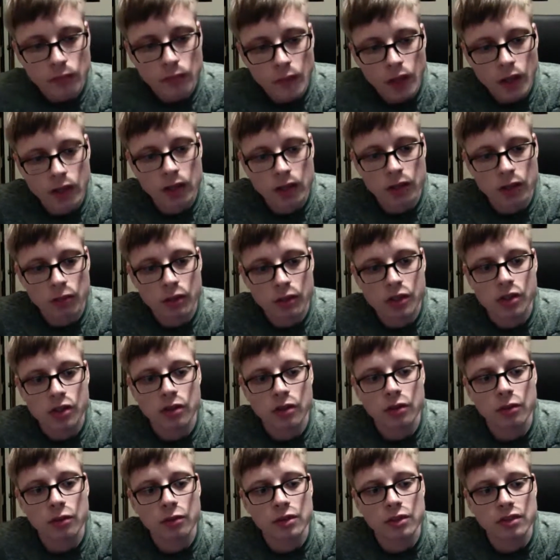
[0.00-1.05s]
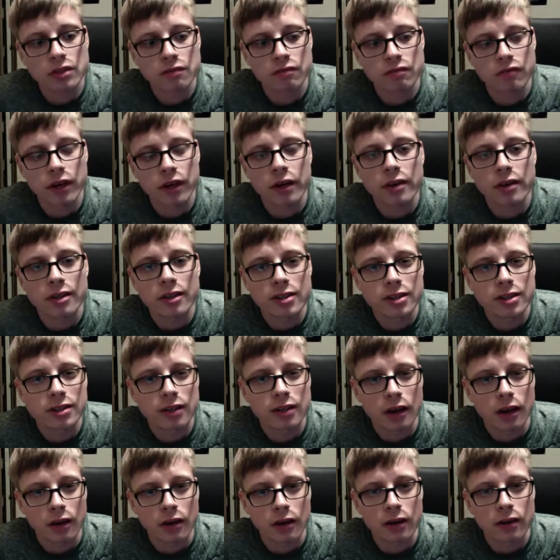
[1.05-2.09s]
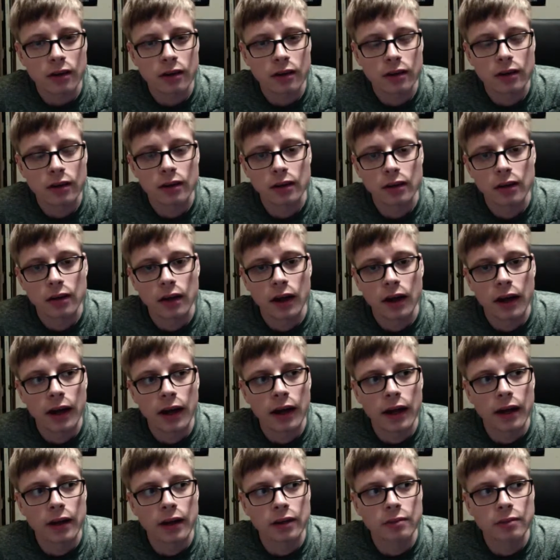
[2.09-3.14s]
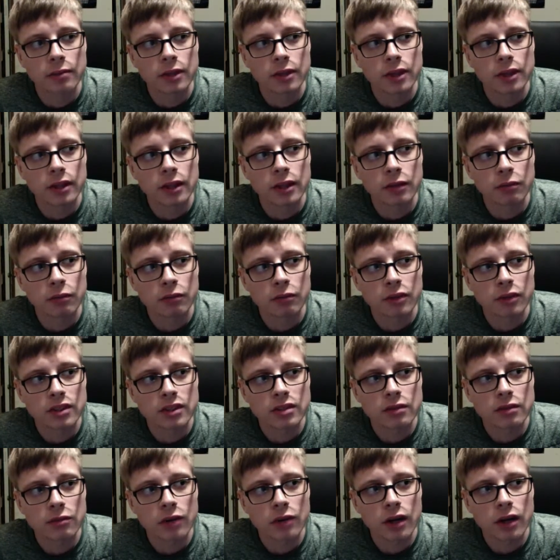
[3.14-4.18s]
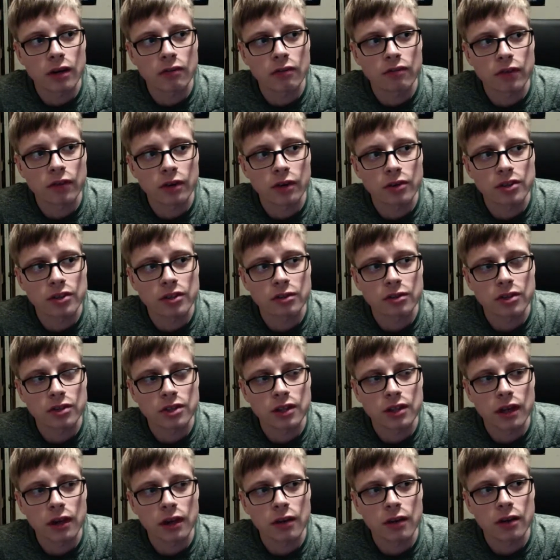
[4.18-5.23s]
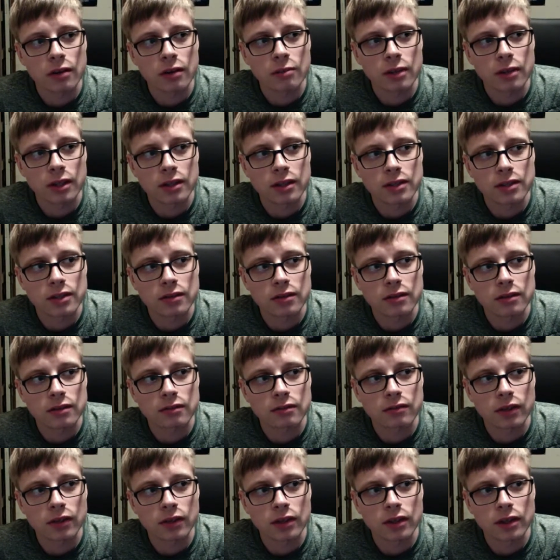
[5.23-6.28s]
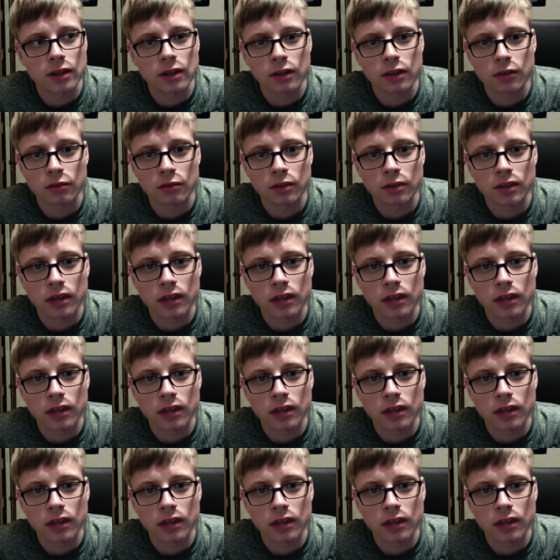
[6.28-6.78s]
the original was very scary. And the reason why it felt so scary, because it felt like it could really